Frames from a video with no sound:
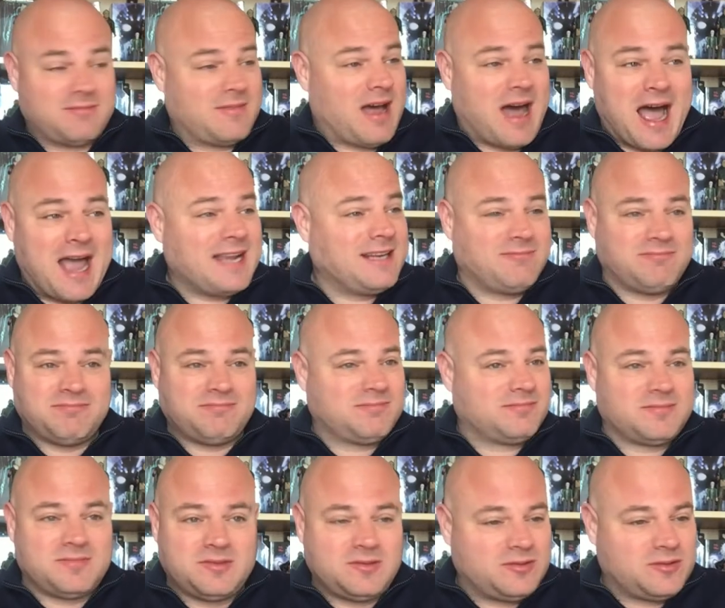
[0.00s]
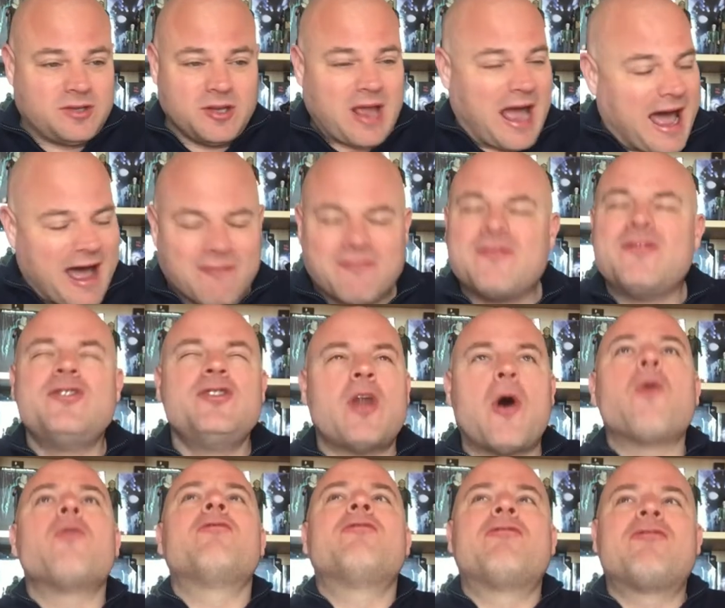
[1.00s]
I do have
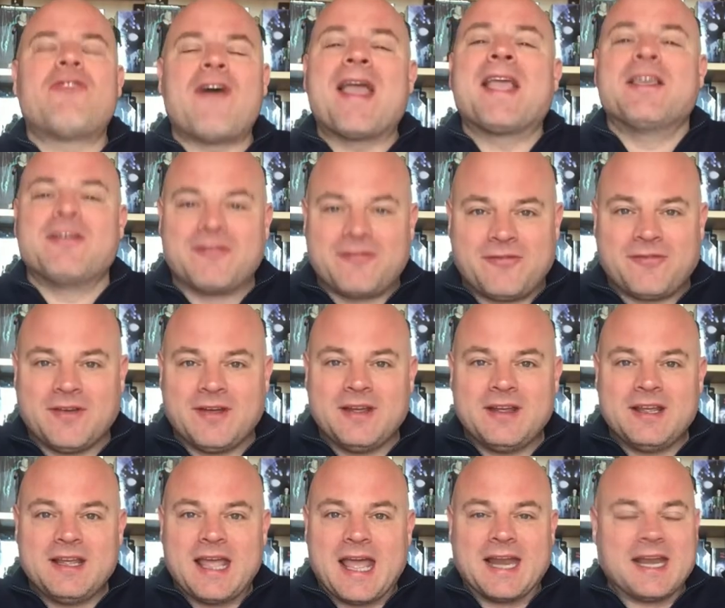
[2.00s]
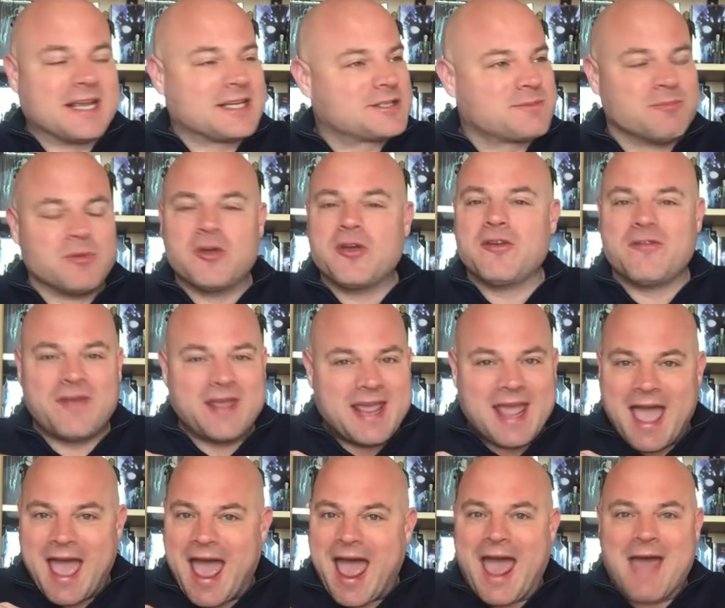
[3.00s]
no faith in this
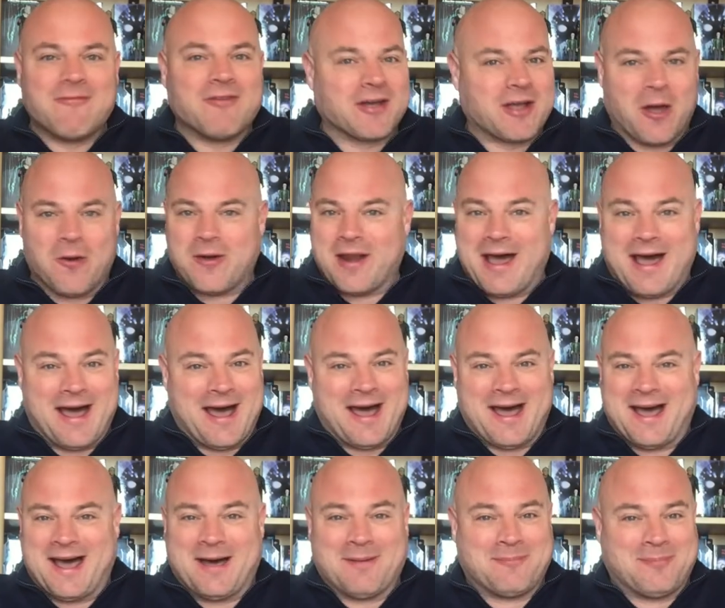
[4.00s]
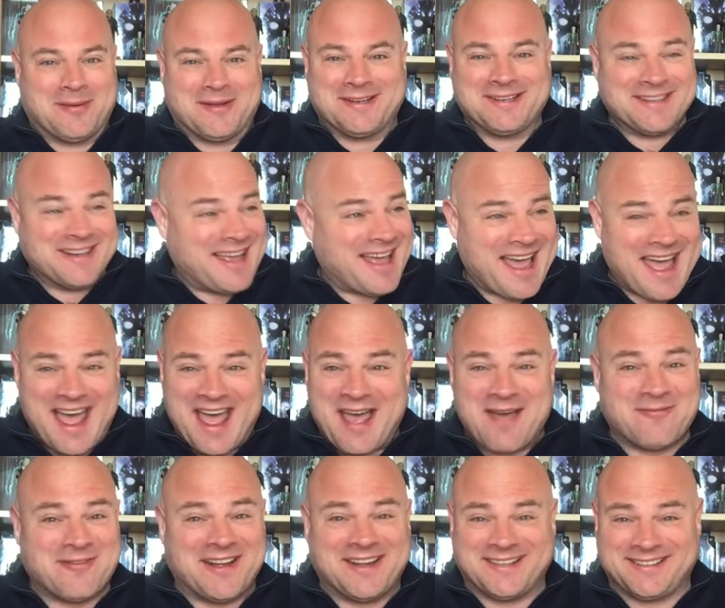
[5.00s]
movie ever going to happen,
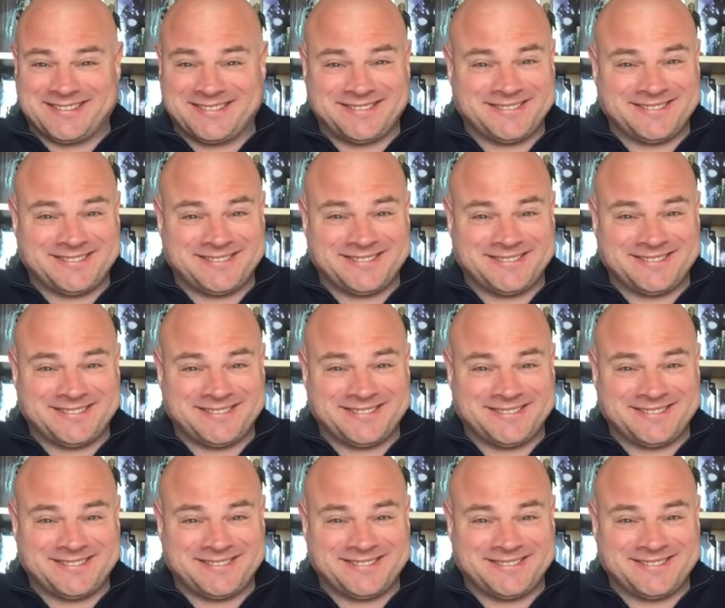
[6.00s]
ever.